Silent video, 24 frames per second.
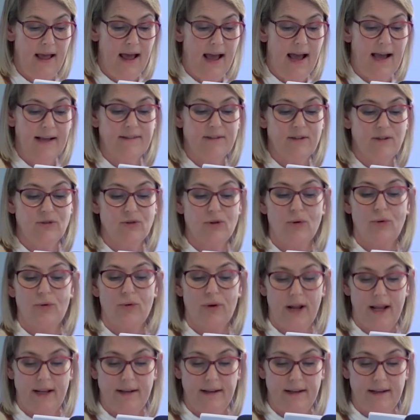access to
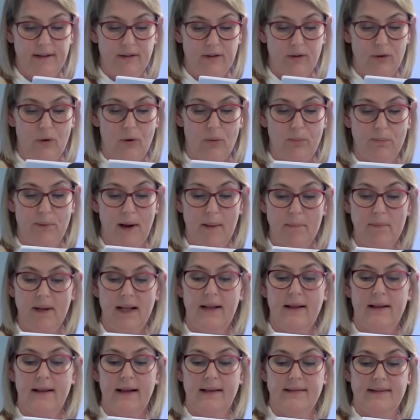credit or
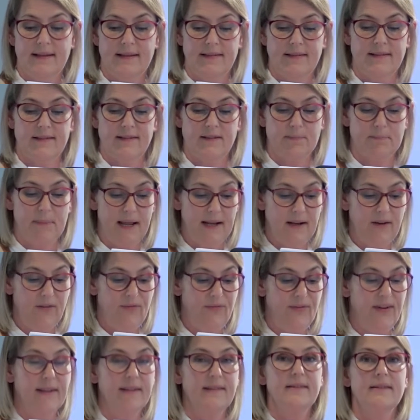public assistance
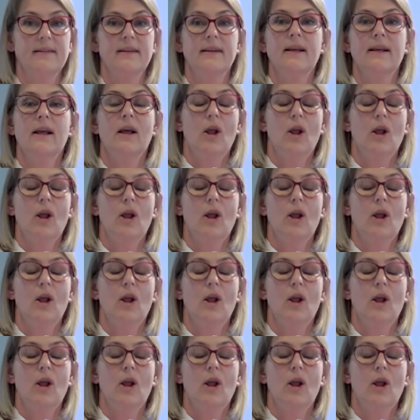benefit,